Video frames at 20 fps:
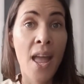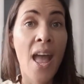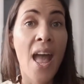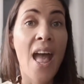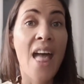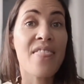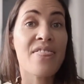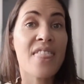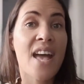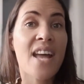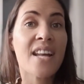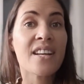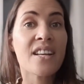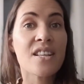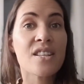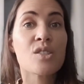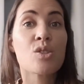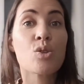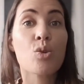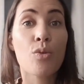and that
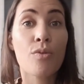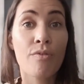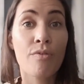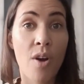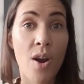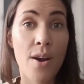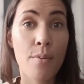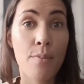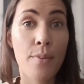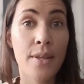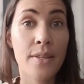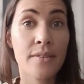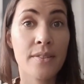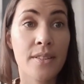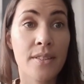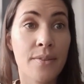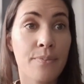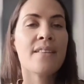is your environment.